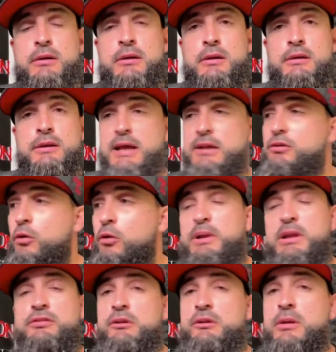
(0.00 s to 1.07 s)
Like,
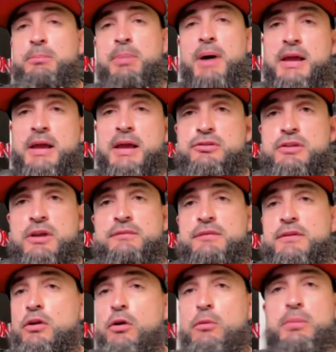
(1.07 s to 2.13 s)
nobody's going to buy your stuff
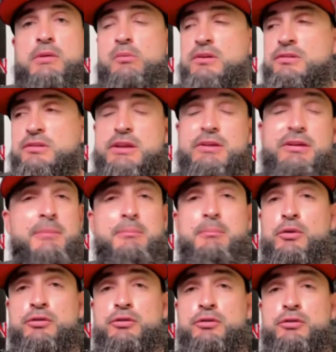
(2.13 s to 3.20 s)
and nobody wants to hear it. And
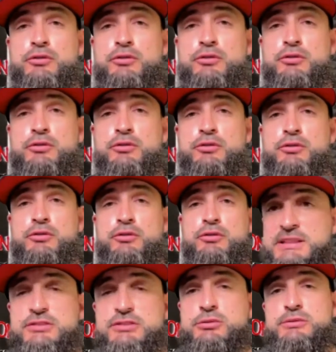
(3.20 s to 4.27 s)
most of the people that are
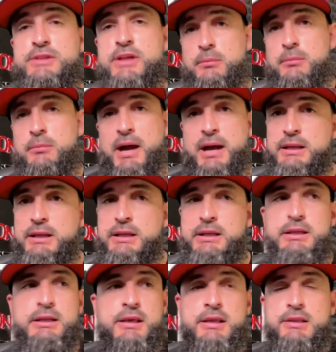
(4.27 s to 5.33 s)
listening to it, that are buying
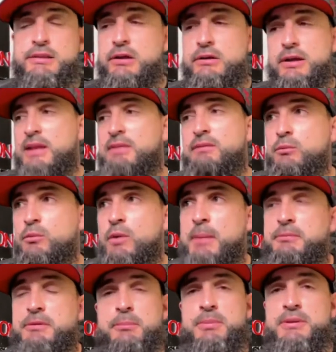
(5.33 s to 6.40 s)
it, they're not even
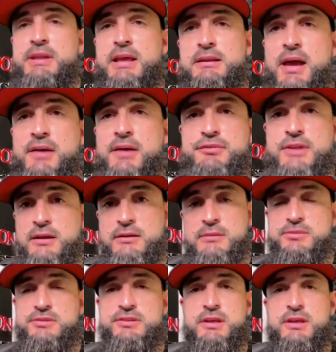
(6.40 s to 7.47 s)
wrapped up in that lifestyle
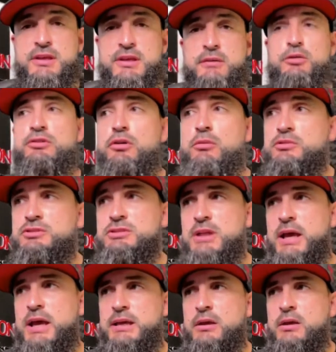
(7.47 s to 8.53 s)
themselves. So it's almost
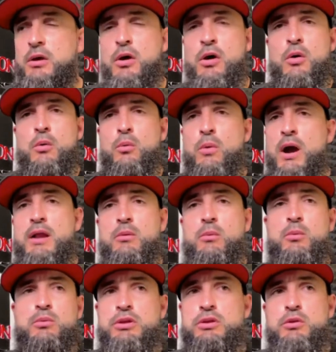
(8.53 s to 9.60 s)
like, why,
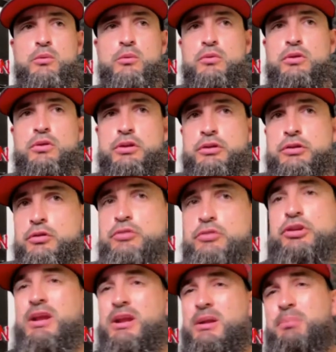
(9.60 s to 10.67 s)
you know, you're
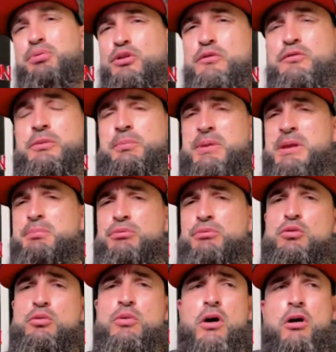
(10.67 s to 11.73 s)
trying to prove to people
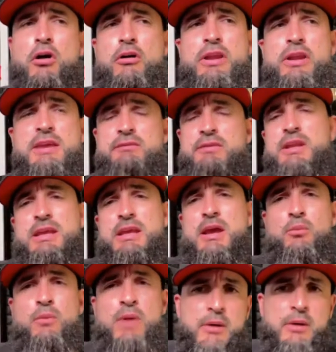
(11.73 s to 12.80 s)
who aren't even
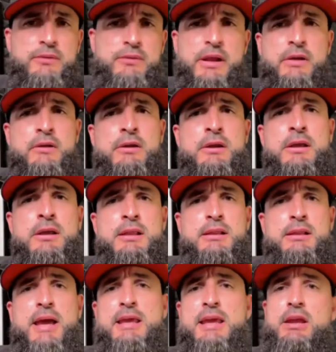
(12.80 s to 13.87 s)
around there,
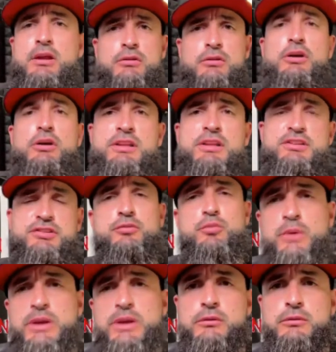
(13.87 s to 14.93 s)
like, here, look, this is
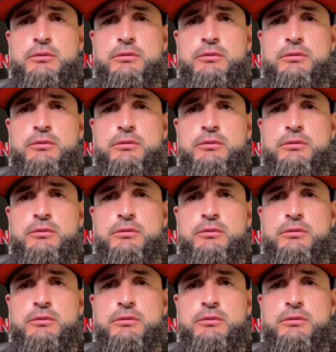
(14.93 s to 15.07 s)
real.